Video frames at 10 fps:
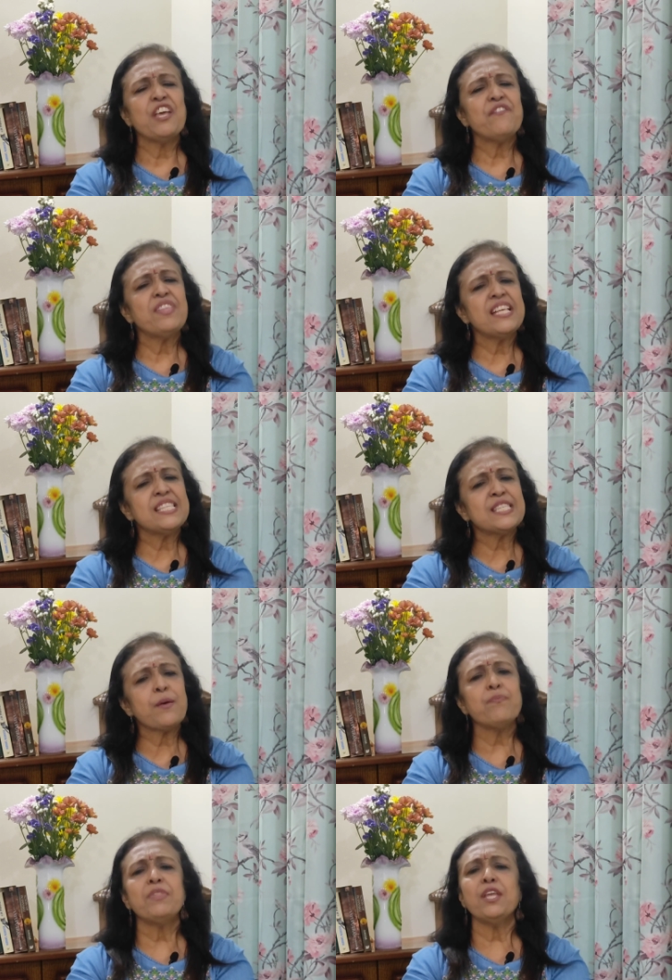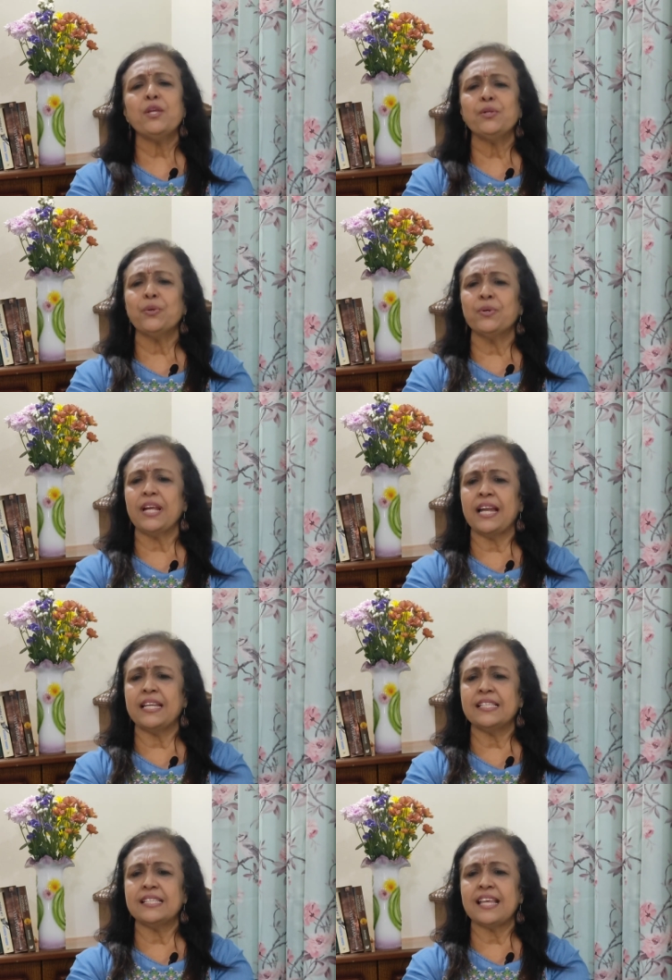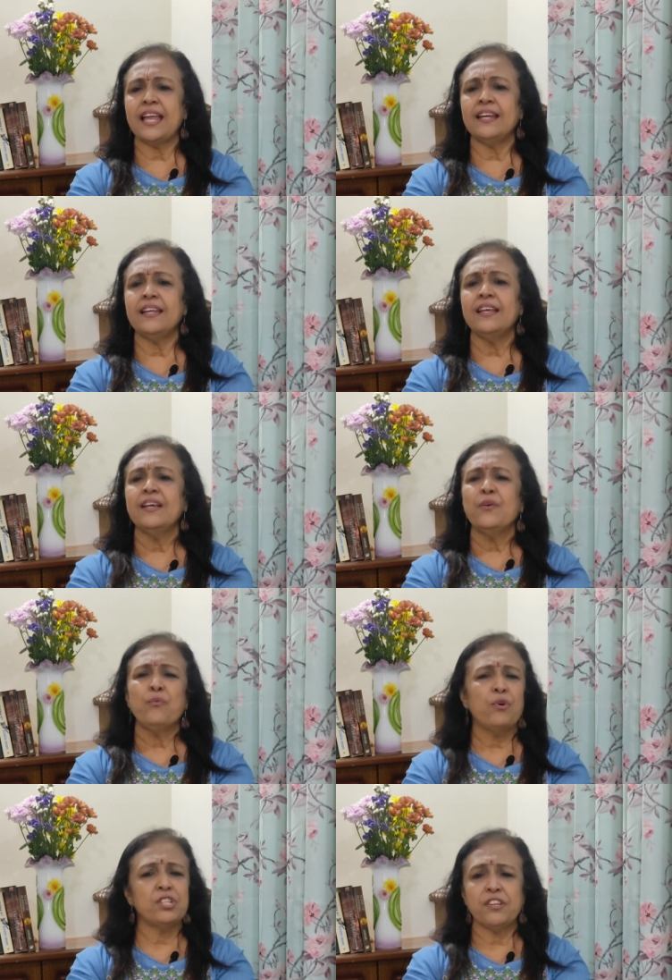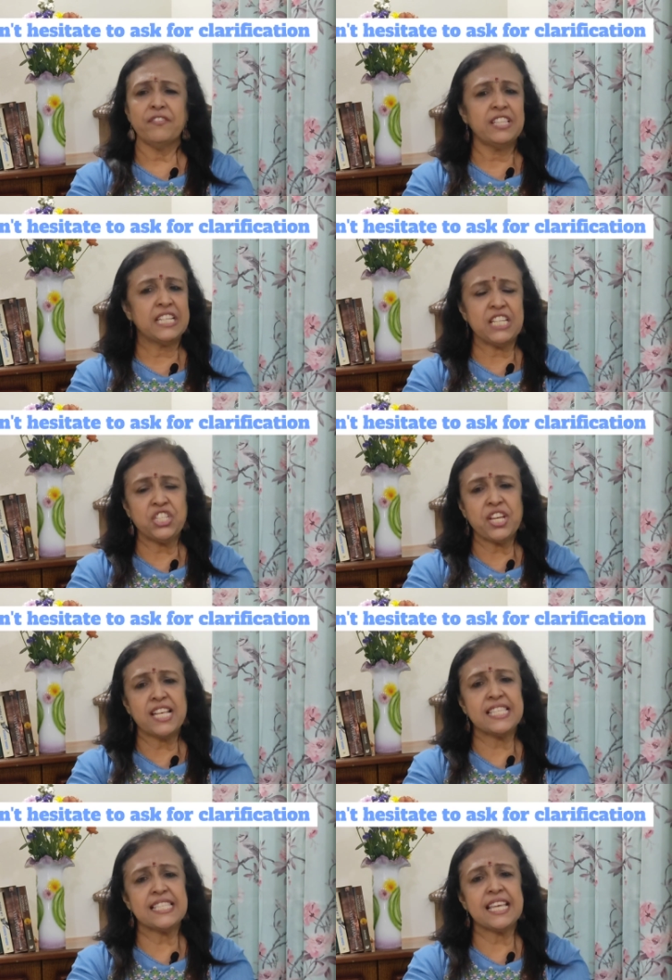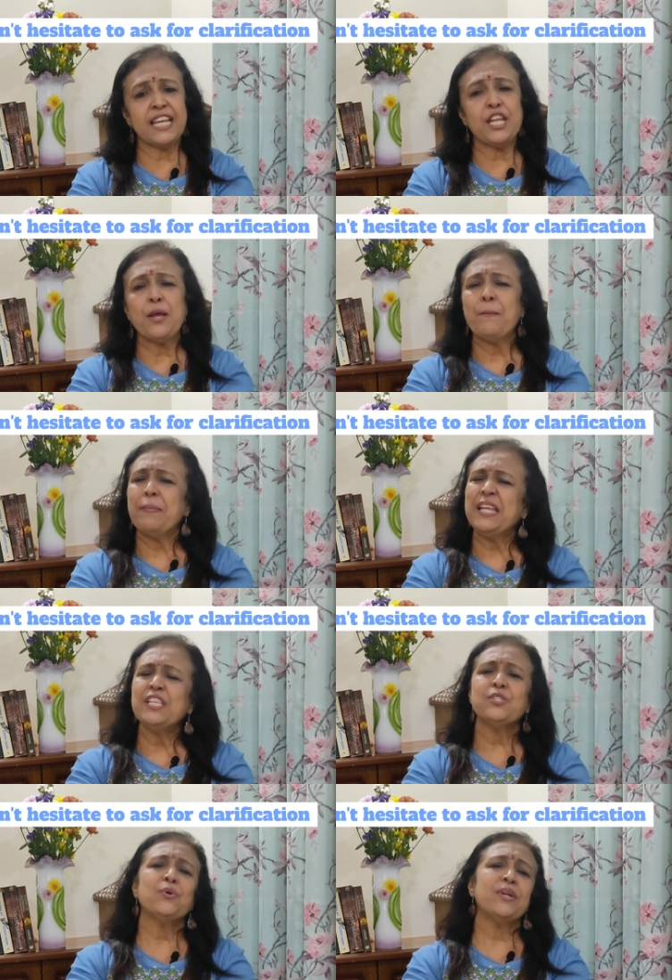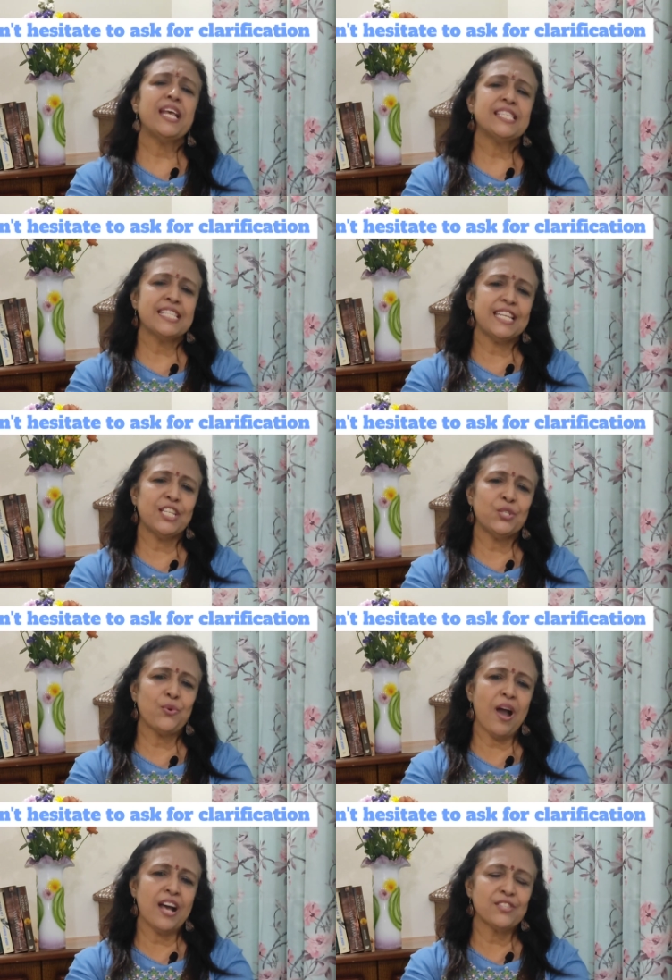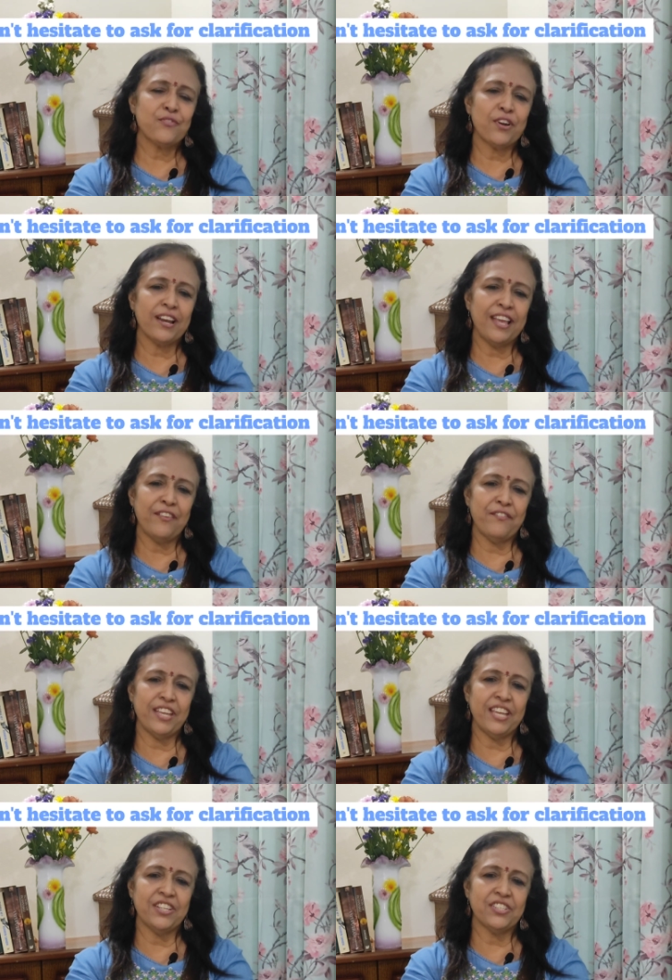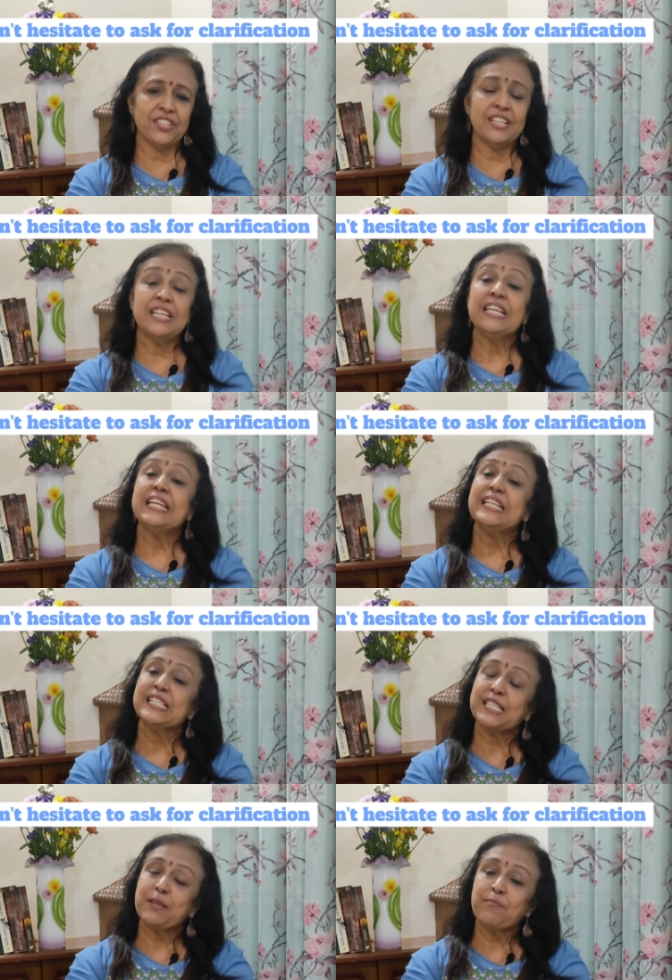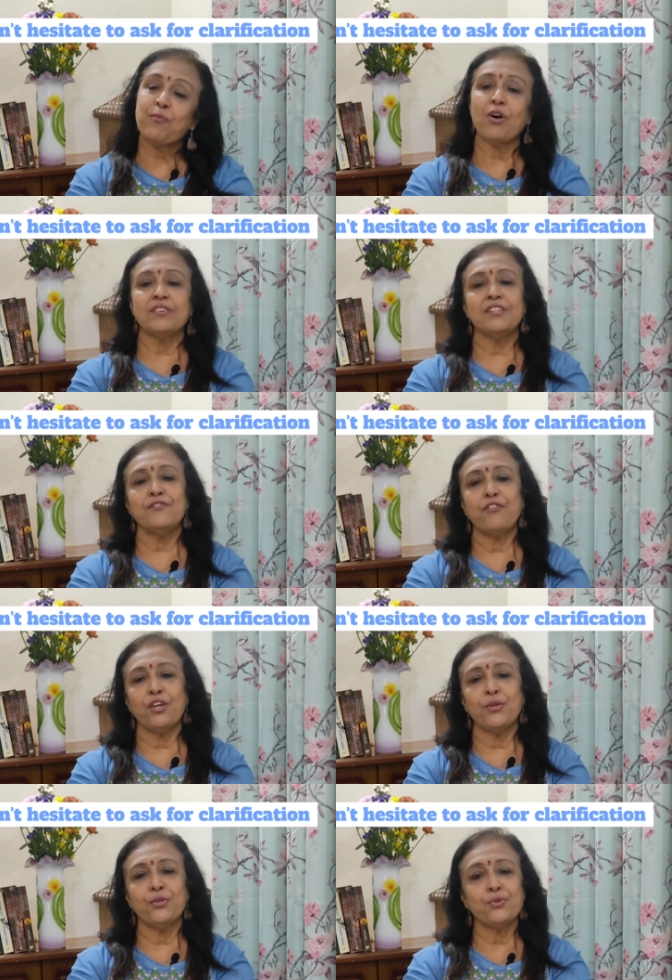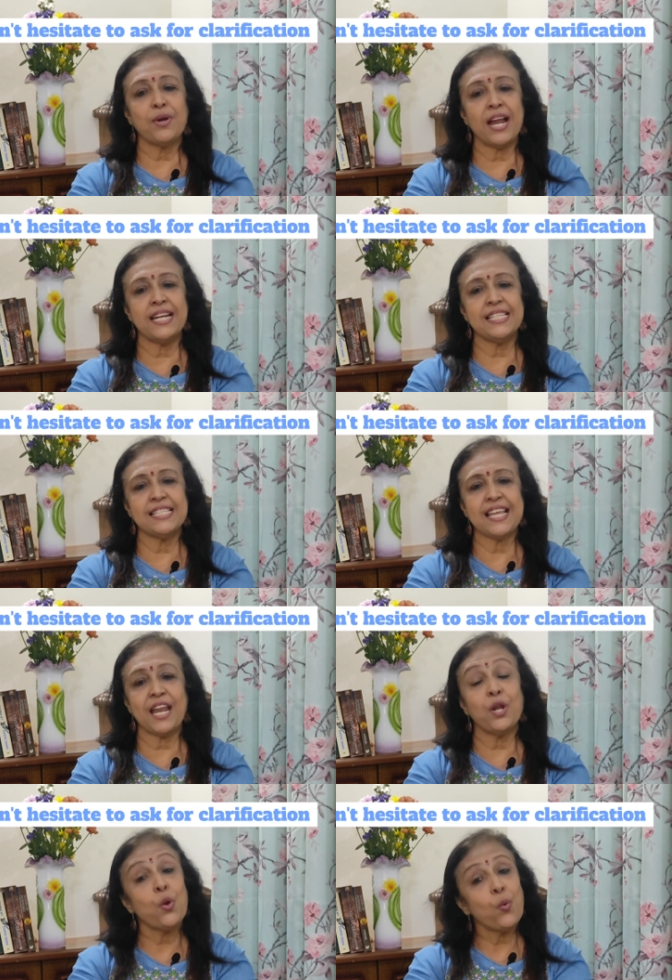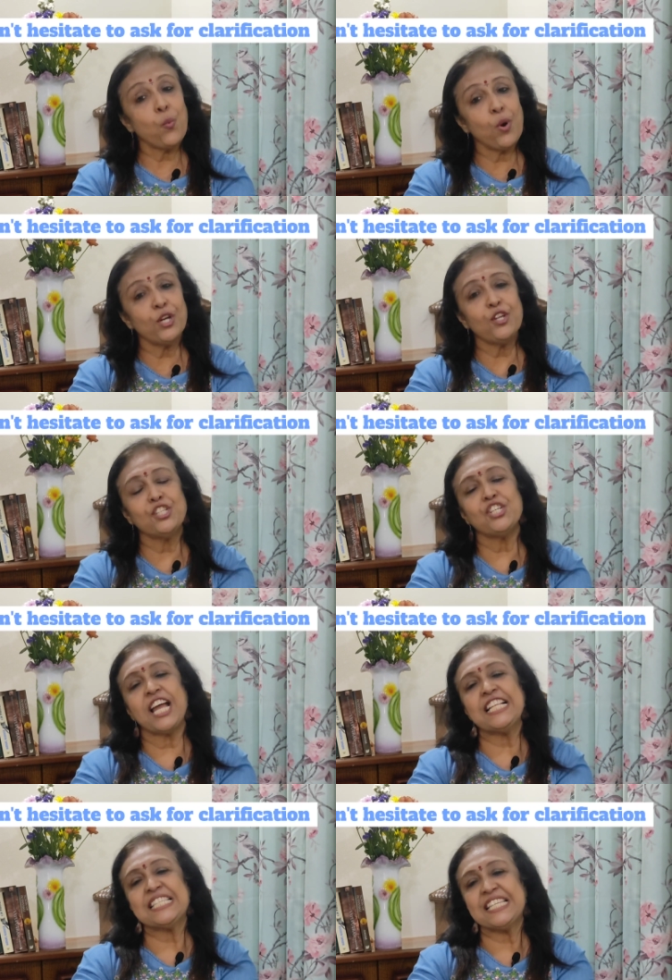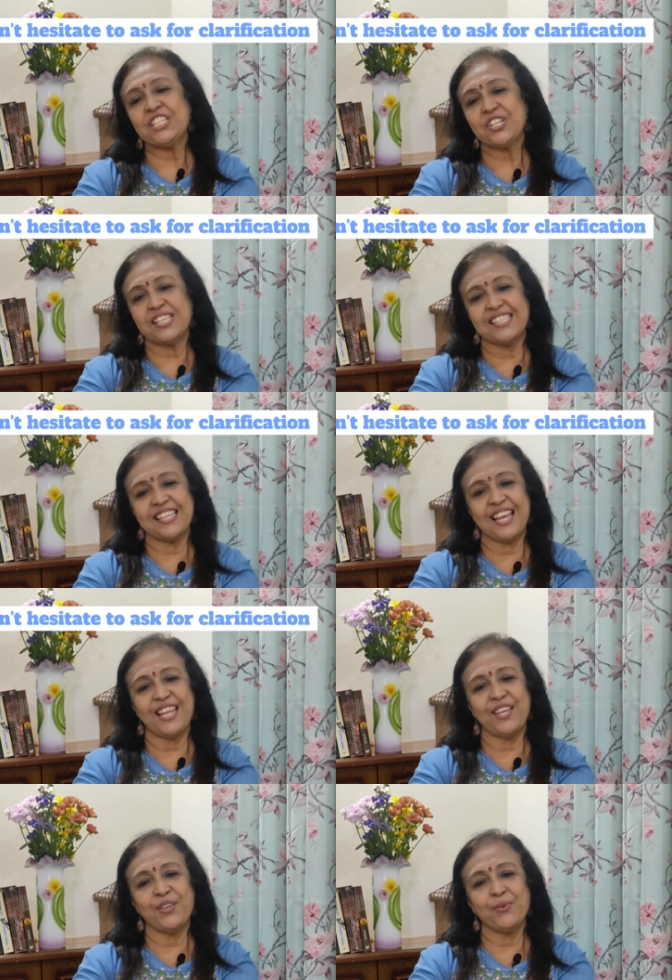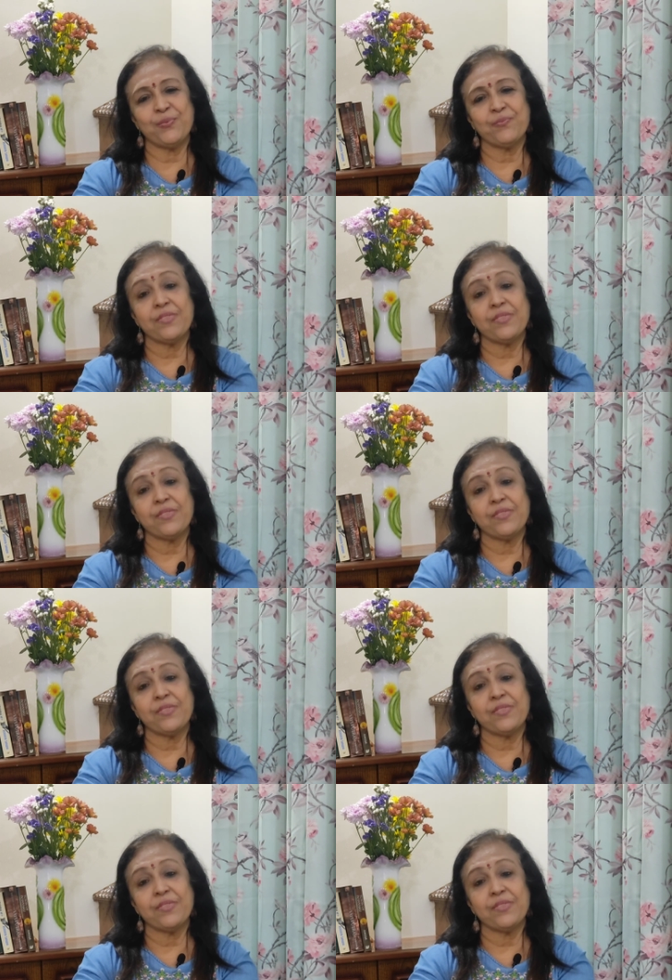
If there's something you don't understand, whatever the teacher has said, please don't hesitate to ask for clarification. It is important for you to understand what your child's teacher is telling you.